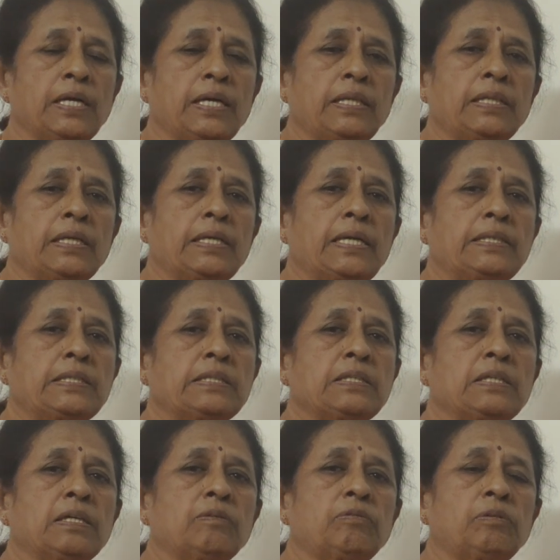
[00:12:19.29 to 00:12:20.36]
in the
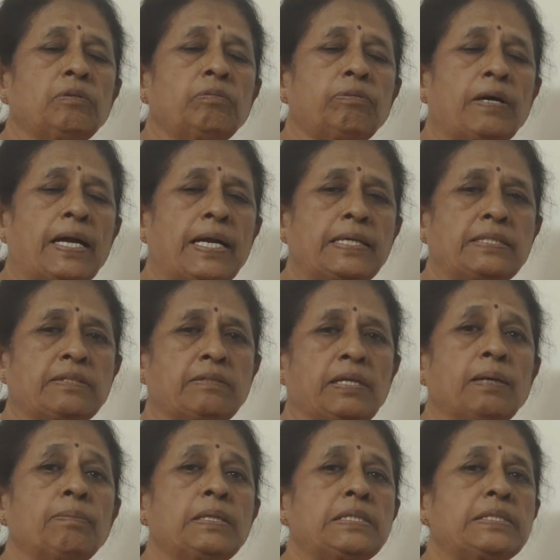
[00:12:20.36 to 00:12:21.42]
digestion of fats,
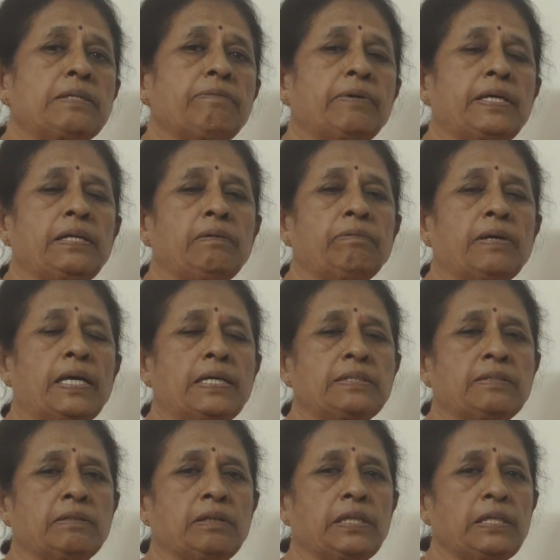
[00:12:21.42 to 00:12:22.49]
emulsified
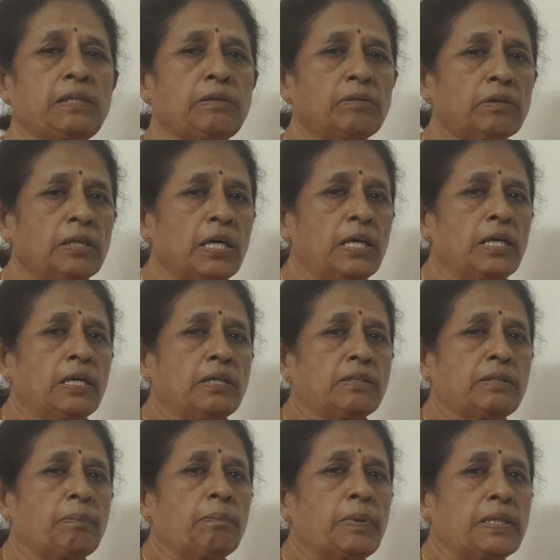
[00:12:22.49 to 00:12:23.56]
fats into
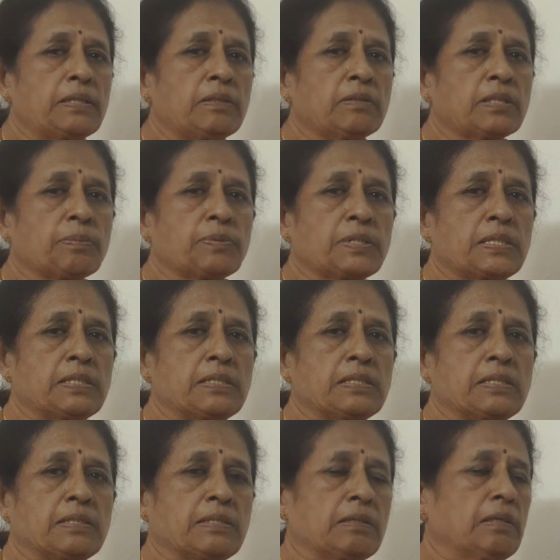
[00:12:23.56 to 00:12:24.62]
simpler
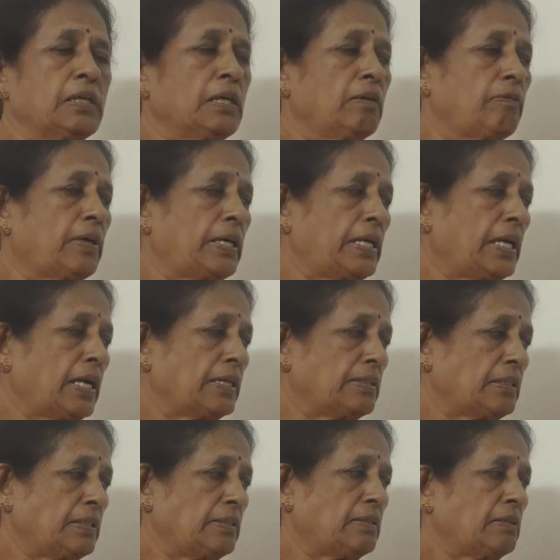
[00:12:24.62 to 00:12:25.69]
substances, fatty
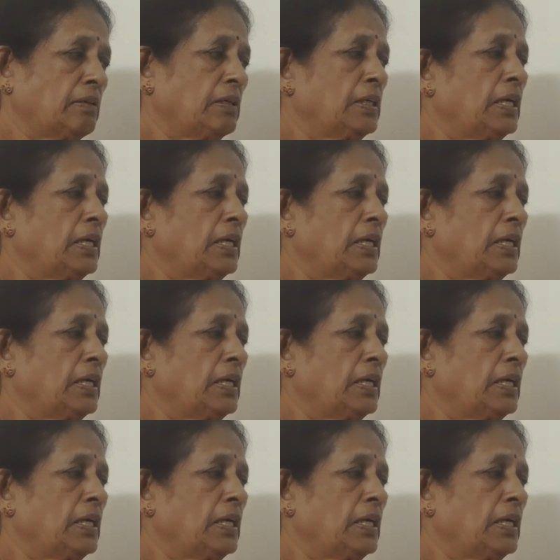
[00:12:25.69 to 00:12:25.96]
acids.